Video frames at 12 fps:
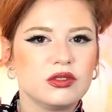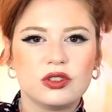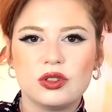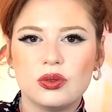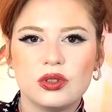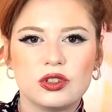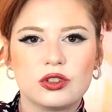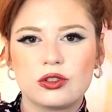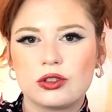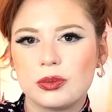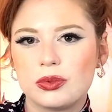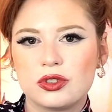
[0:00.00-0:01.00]
doing
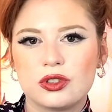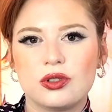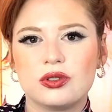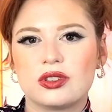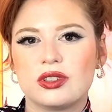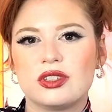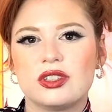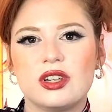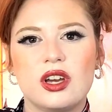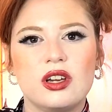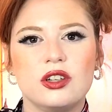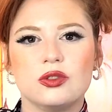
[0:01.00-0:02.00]
strip shows on
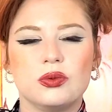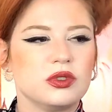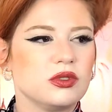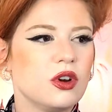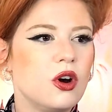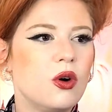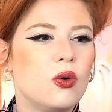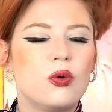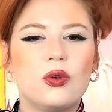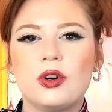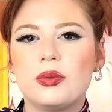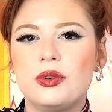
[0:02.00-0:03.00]
stage with
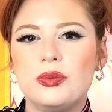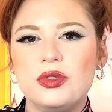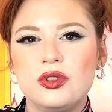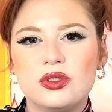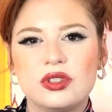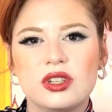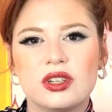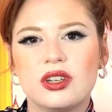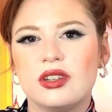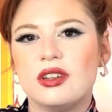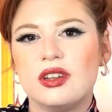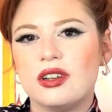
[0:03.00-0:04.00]
horrible music
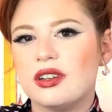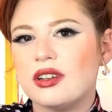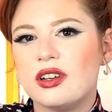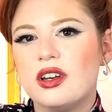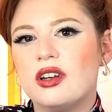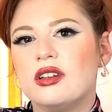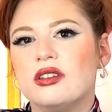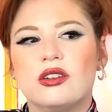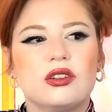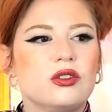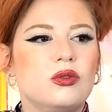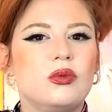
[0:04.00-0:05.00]
and then
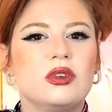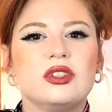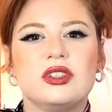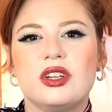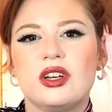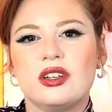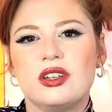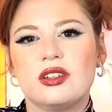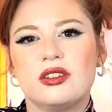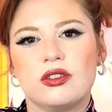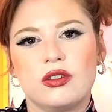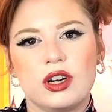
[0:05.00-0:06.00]
they're the ones that
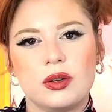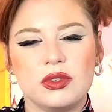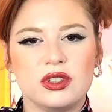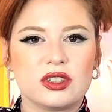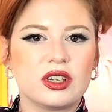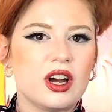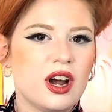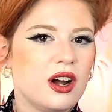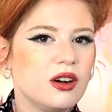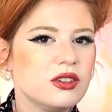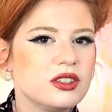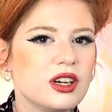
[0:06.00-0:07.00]
get the Grammys.
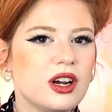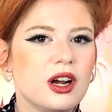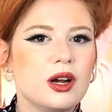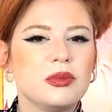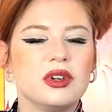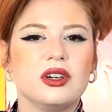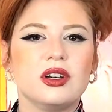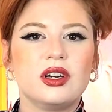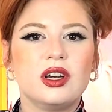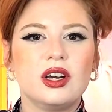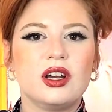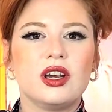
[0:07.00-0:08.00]
How does that happen?
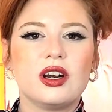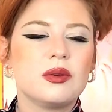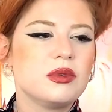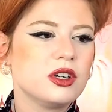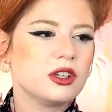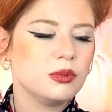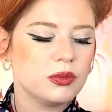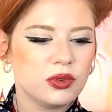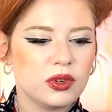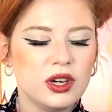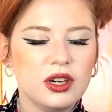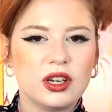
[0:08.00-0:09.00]
And I'm not
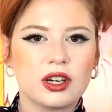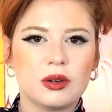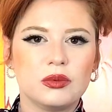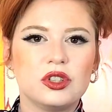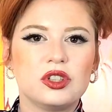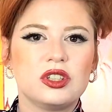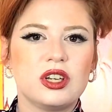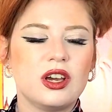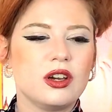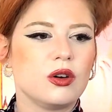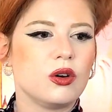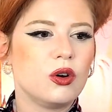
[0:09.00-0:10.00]
complaining, I'm just
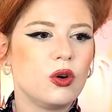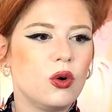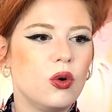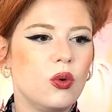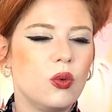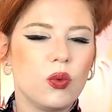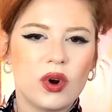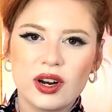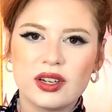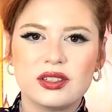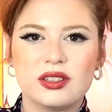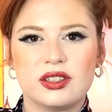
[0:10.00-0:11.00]
saying,
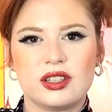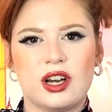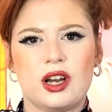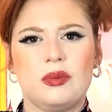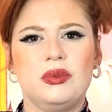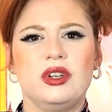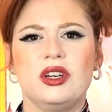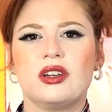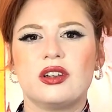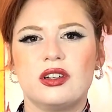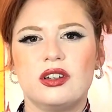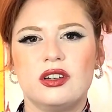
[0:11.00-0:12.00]
why is this
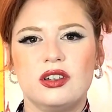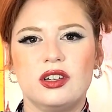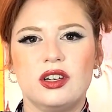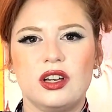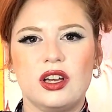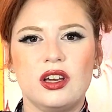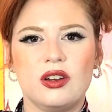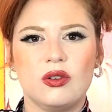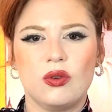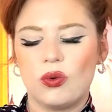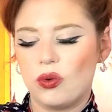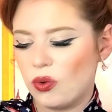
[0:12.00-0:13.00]
happening?
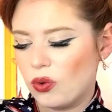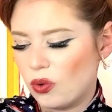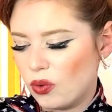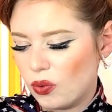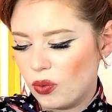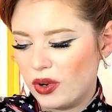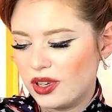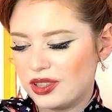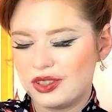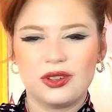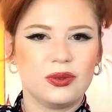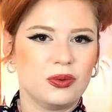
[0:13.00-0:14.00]
And what
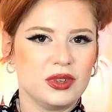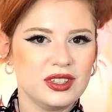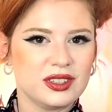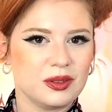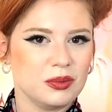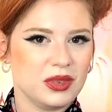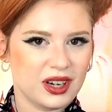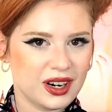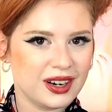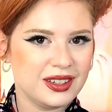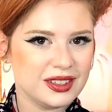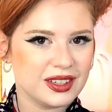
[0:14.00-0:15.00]
is the reason
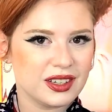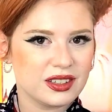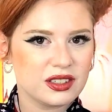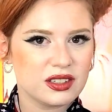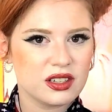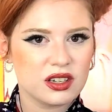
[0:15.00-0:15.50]
behind it?